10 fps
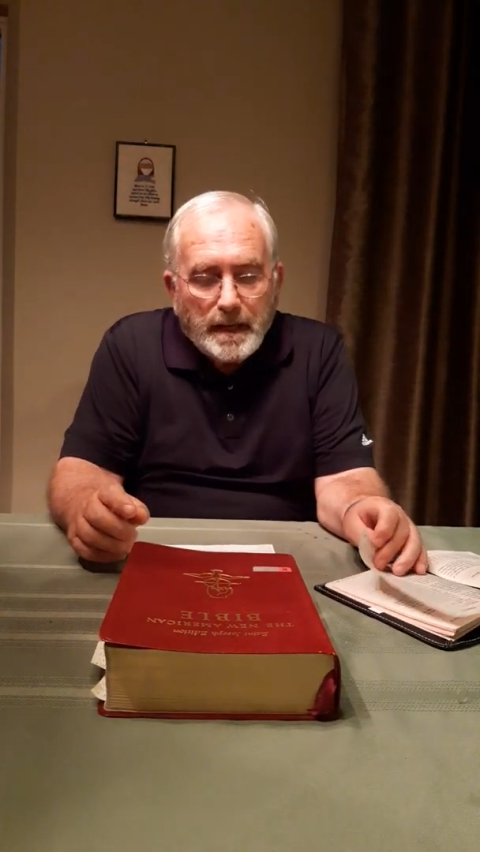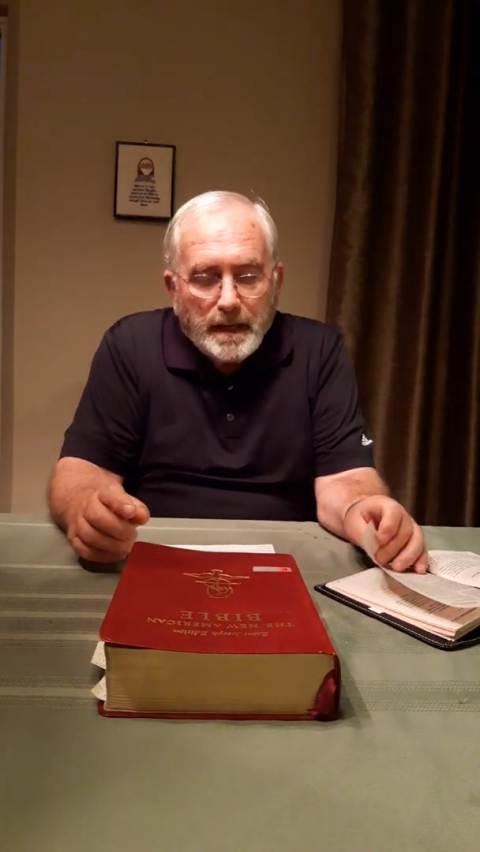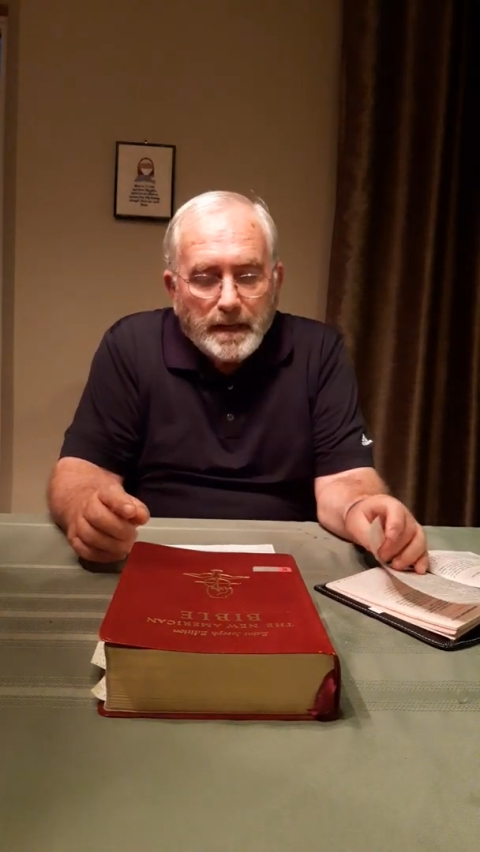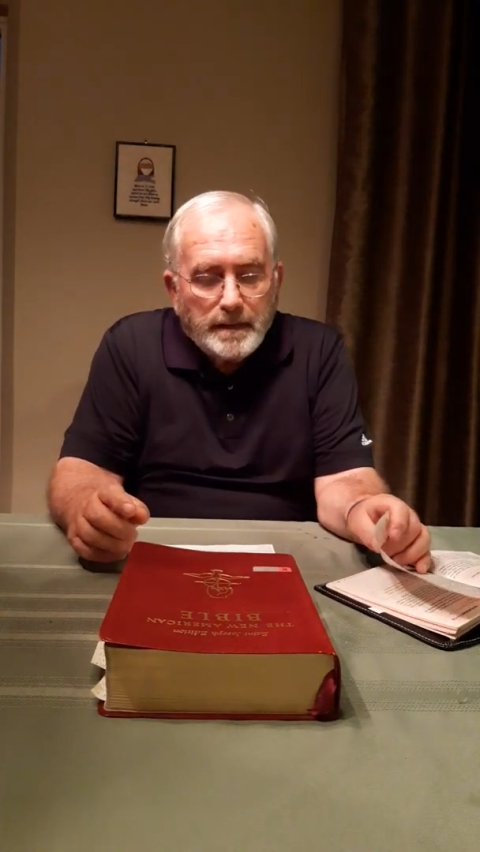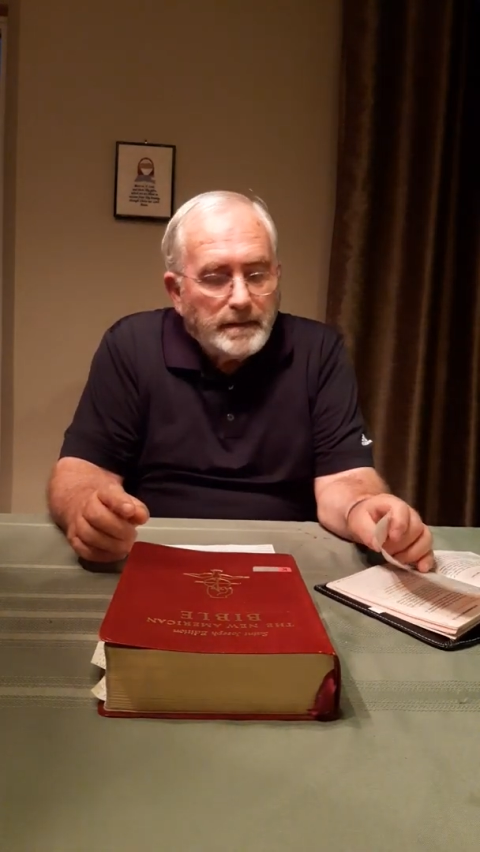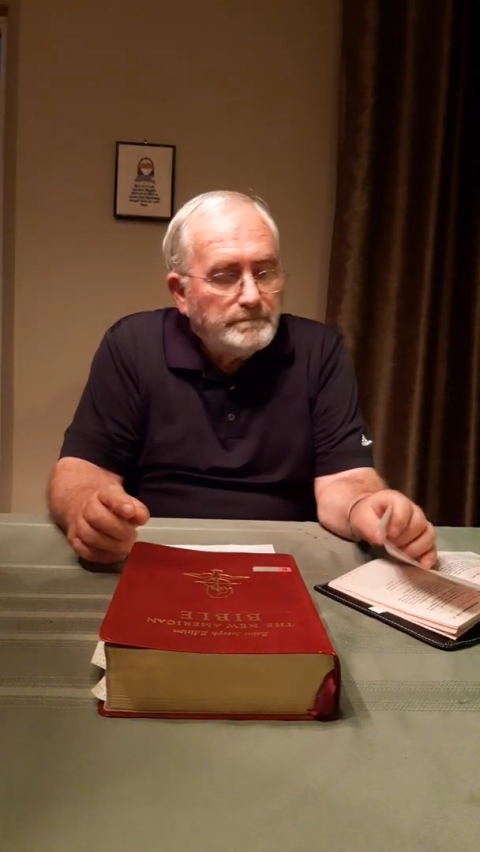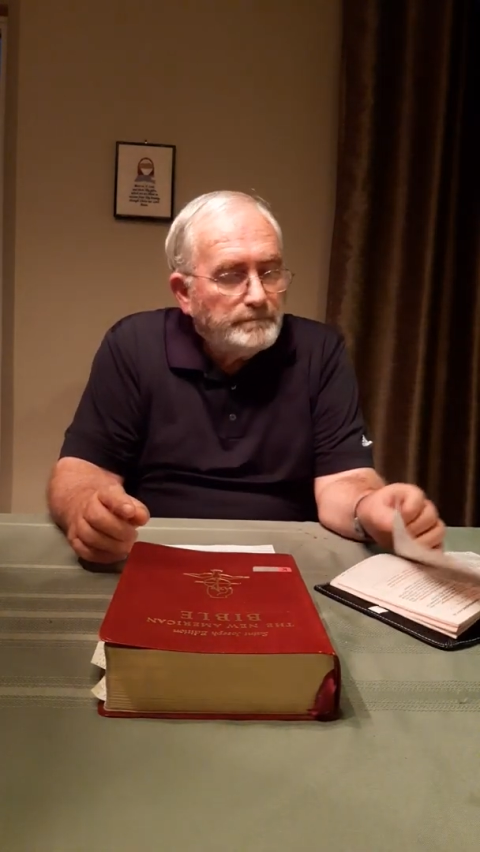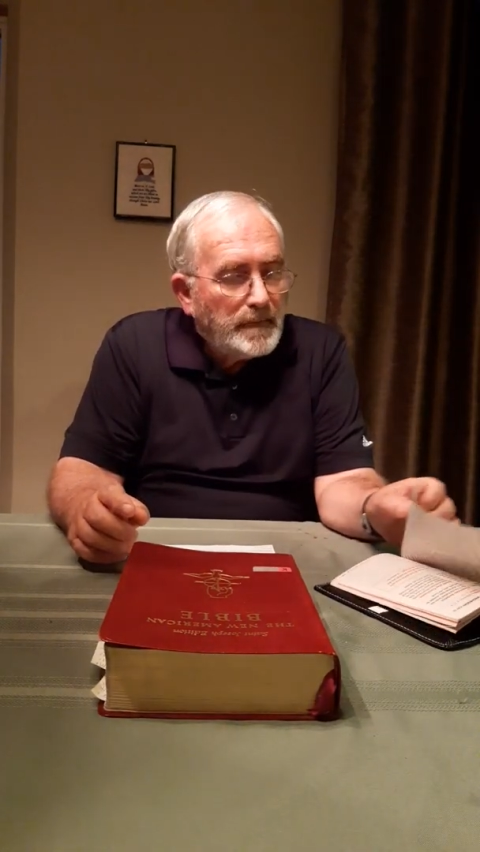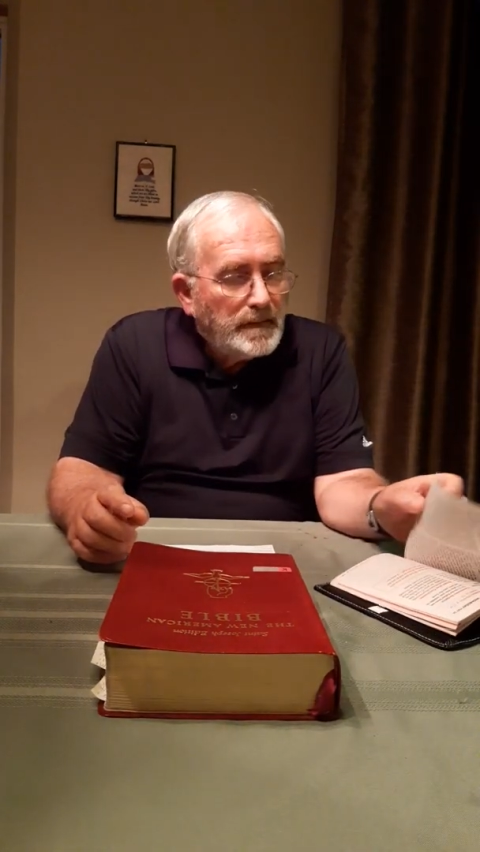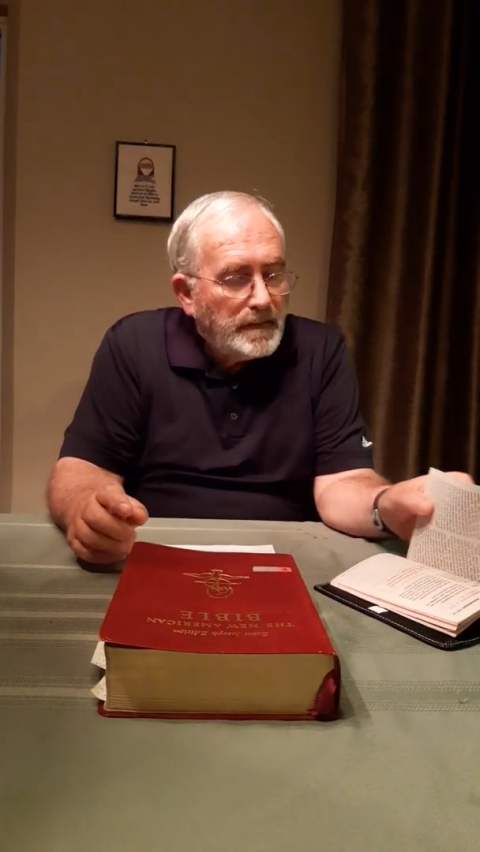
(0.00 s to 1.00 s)

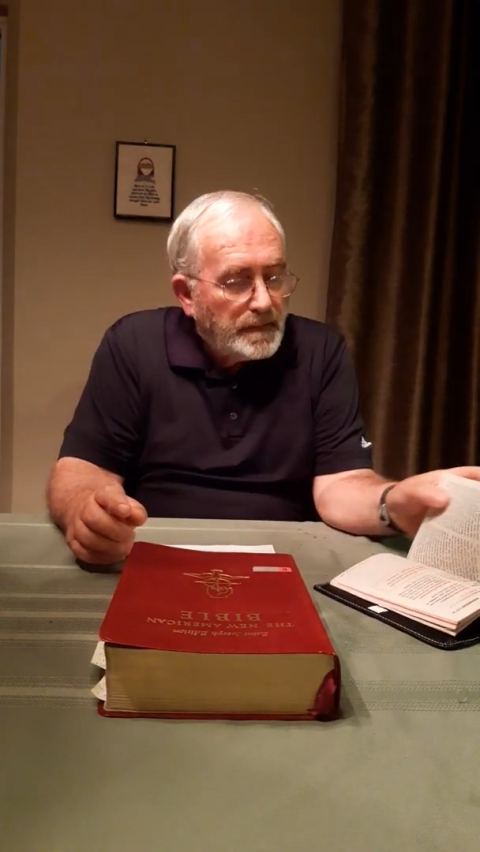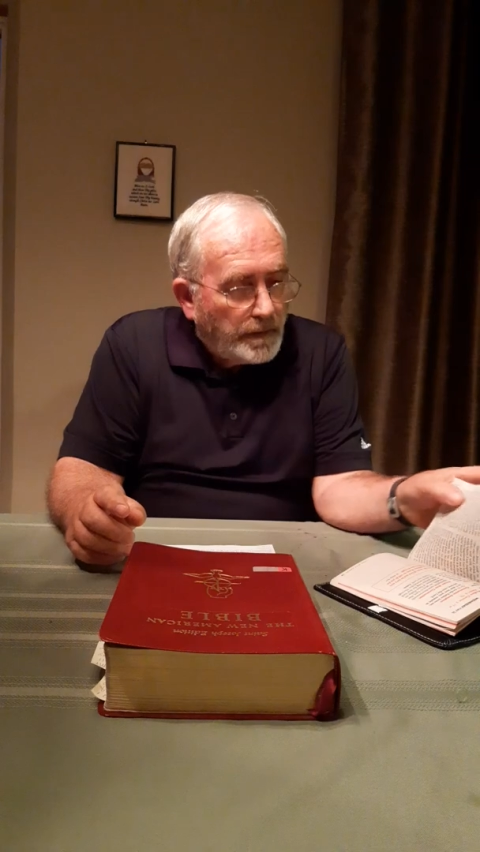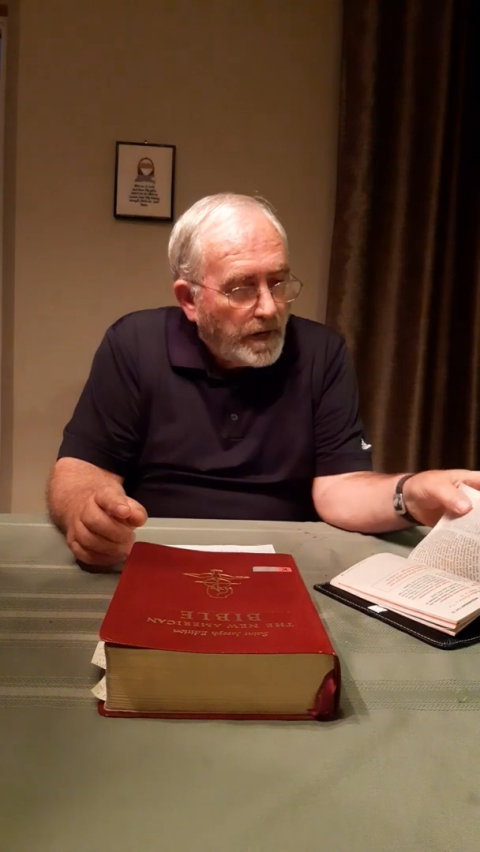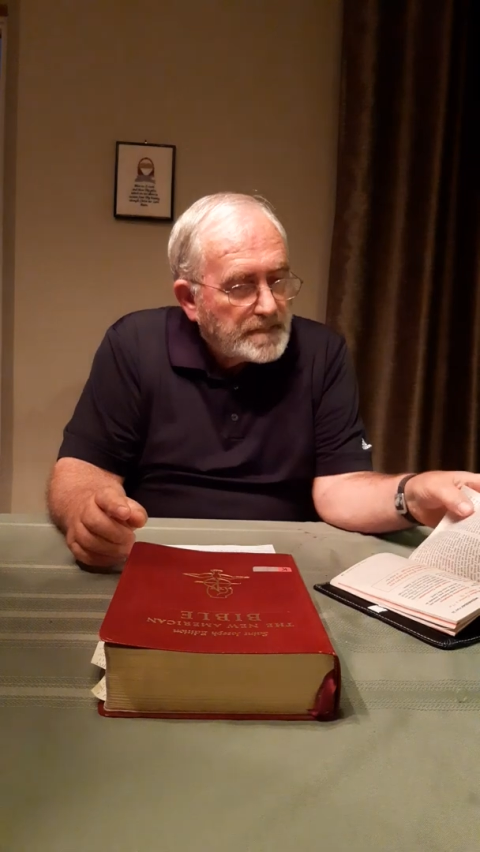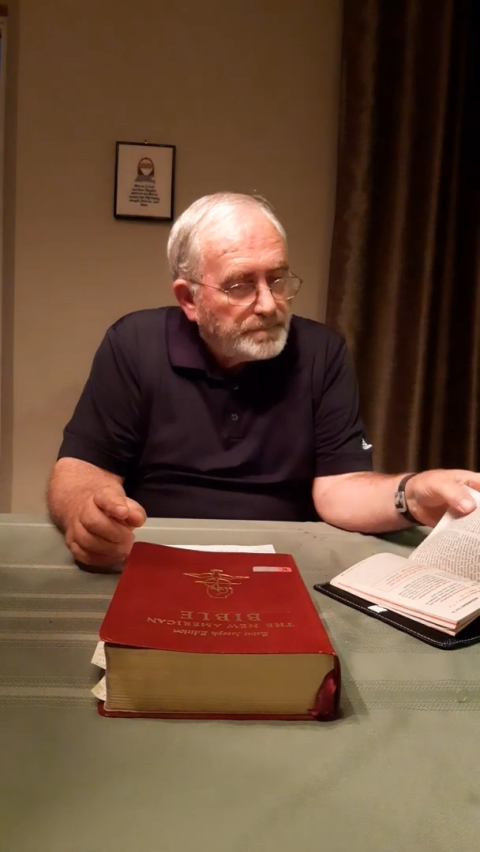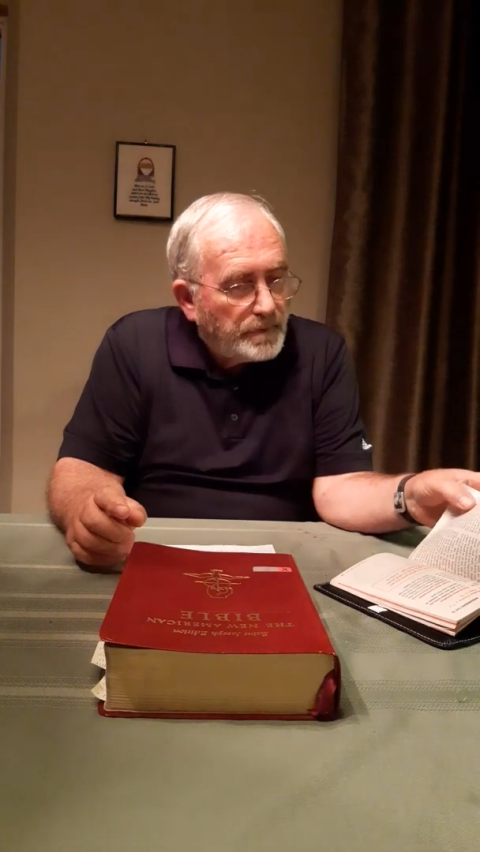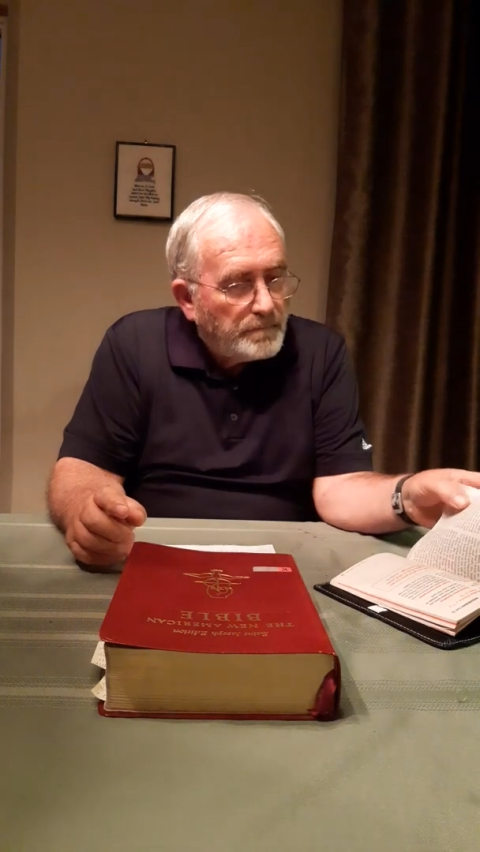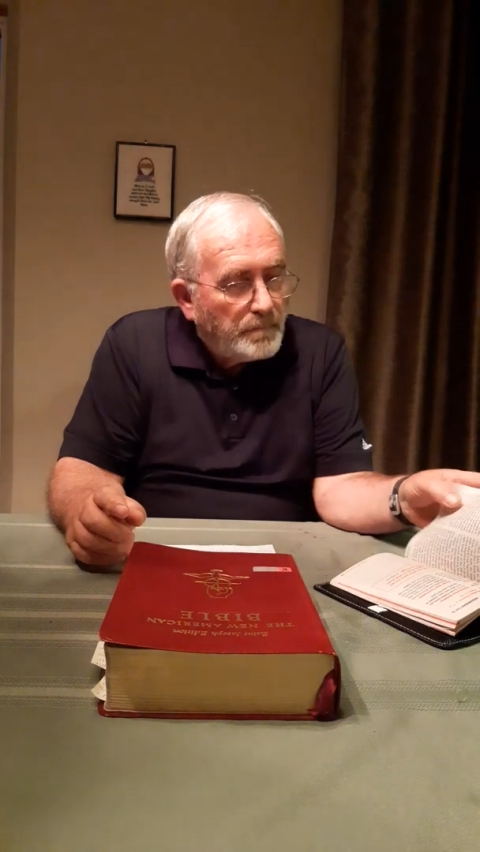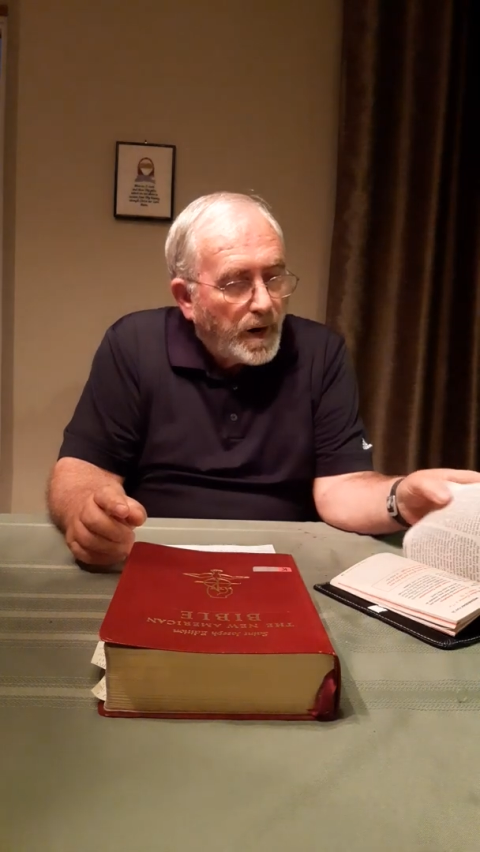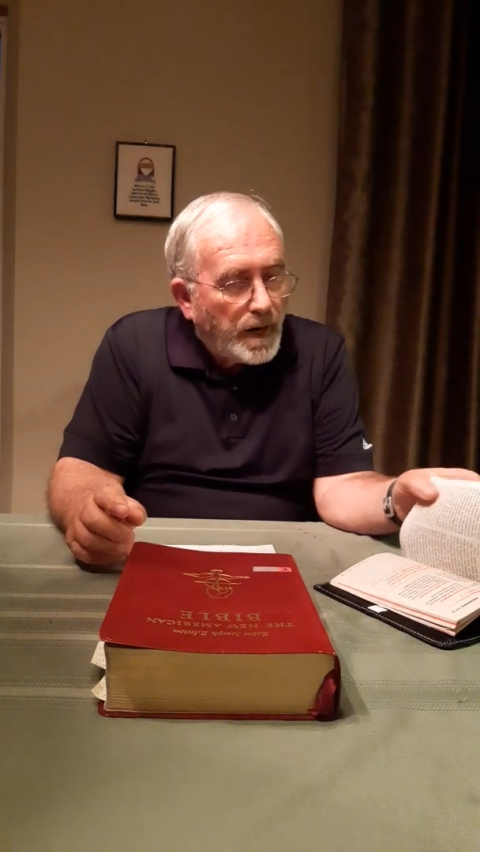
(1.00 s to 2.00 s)
in the Gospel
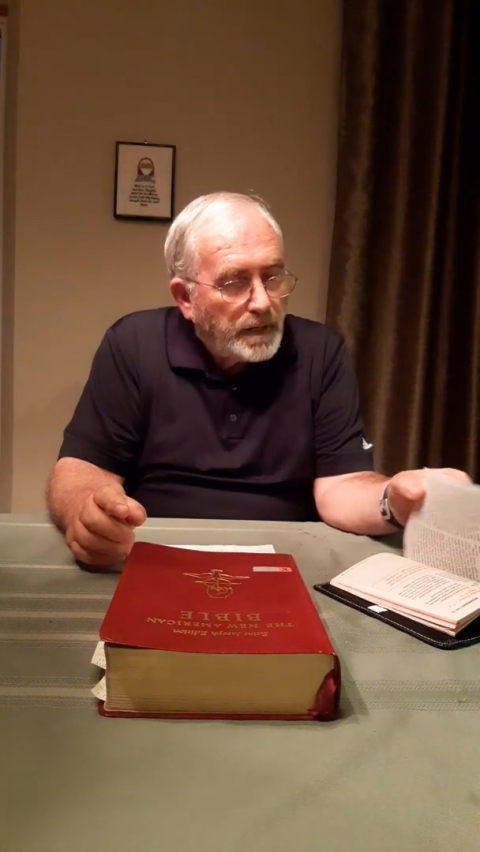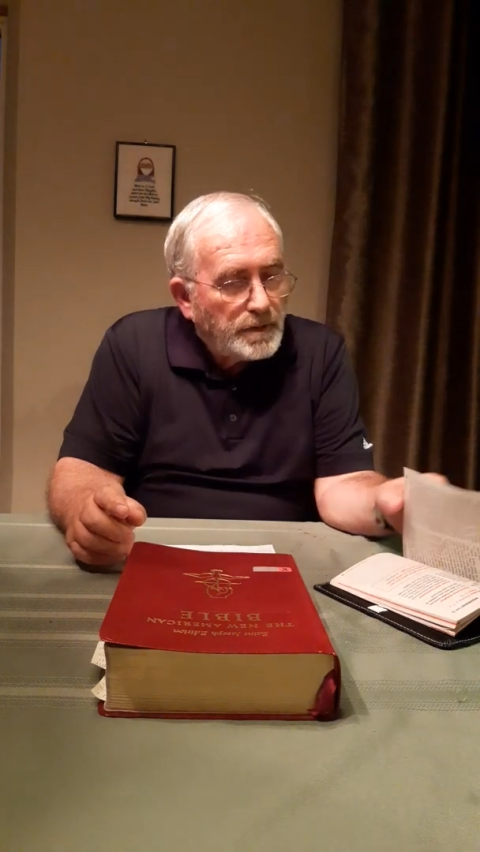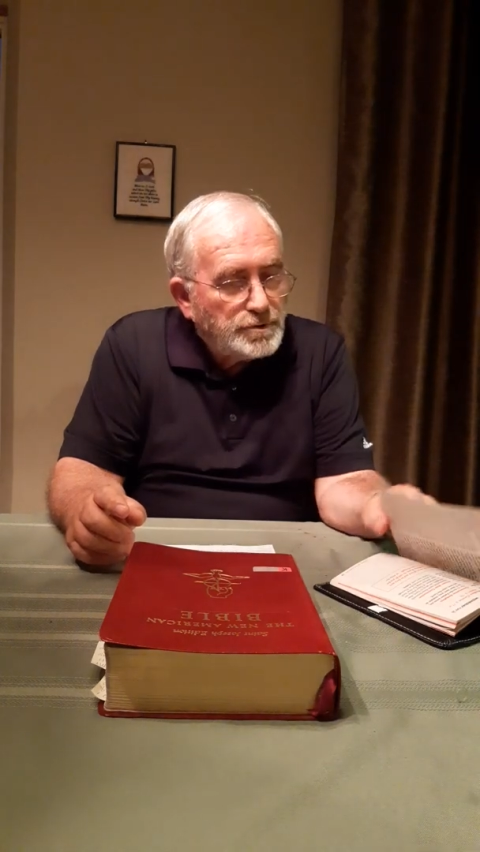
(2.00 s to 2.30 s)
of Mark,